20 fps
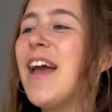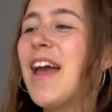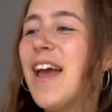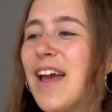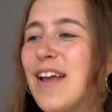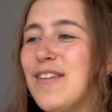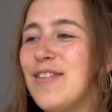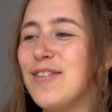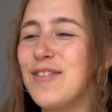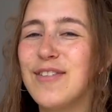
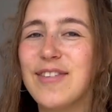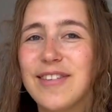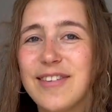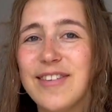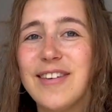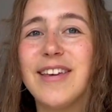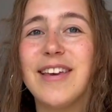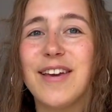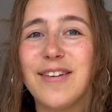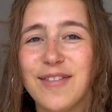and just
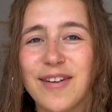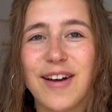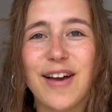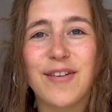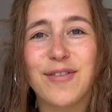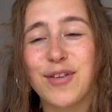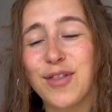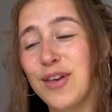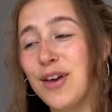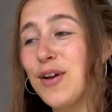see if
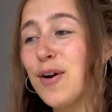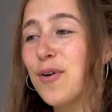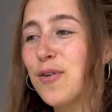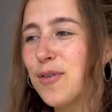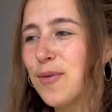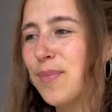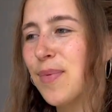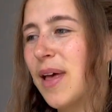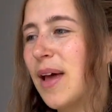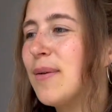everything goes
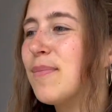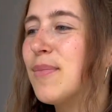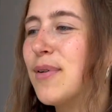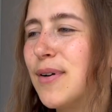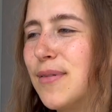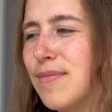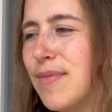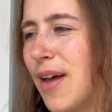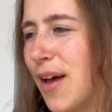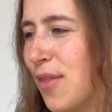to plan,
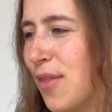but I